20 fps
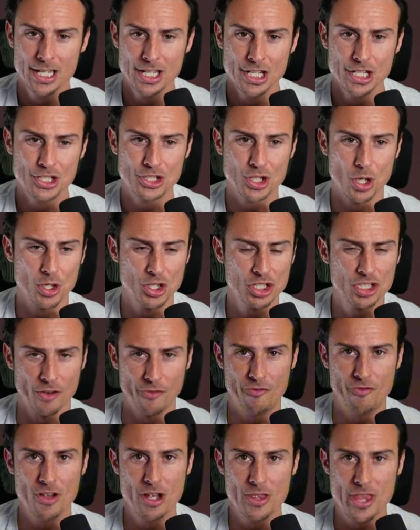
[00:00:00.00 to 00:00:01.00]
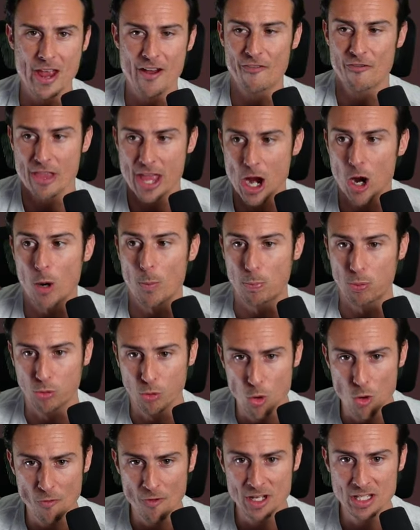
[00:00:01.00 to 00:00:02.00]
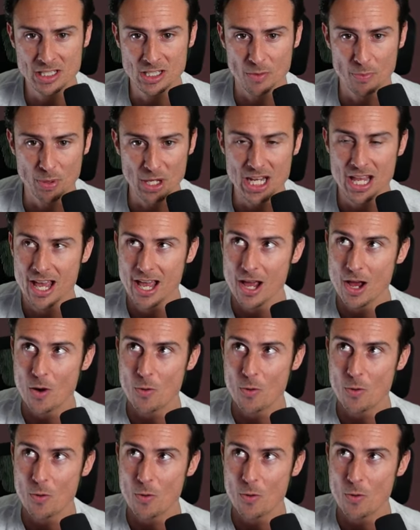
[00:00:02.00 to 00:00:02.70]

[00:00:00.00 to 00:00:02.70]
So it's just they are proven to be,